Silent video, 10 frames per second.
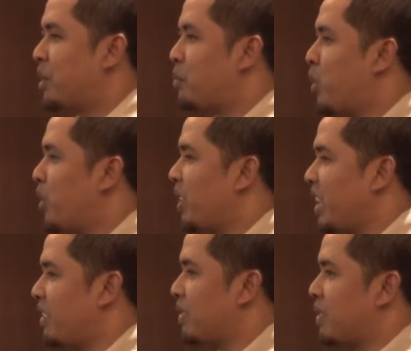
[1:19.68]

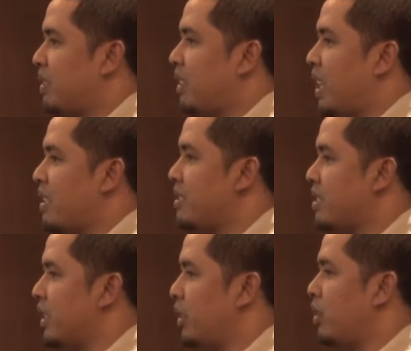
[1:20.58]
moderate
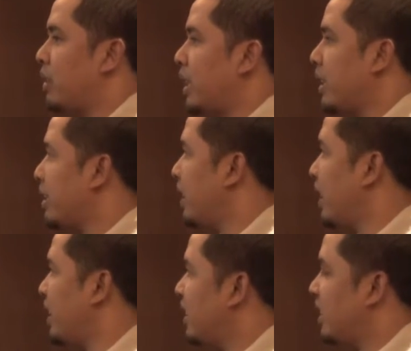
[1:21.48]
answer, you know,
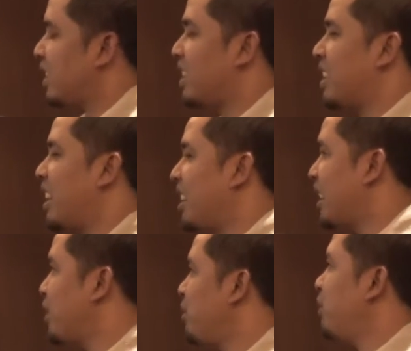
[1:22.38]
like
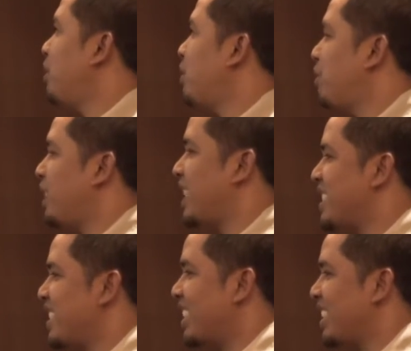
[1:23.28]
50-50
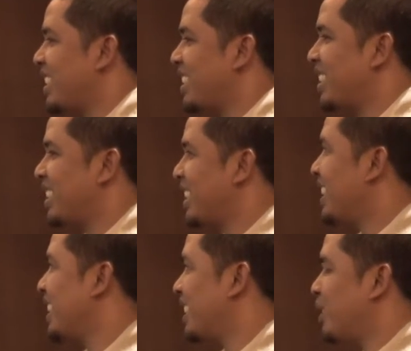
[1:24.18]
answer.
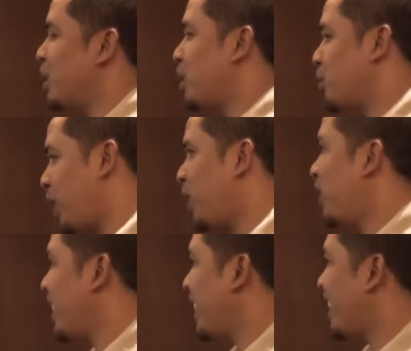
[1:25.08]
Yeah, what do you
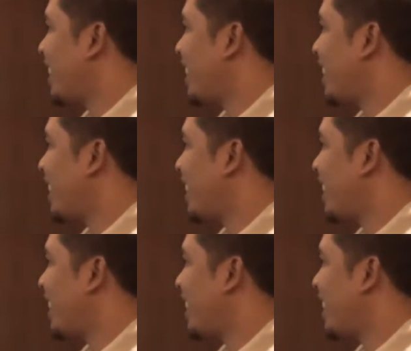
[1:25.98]
think?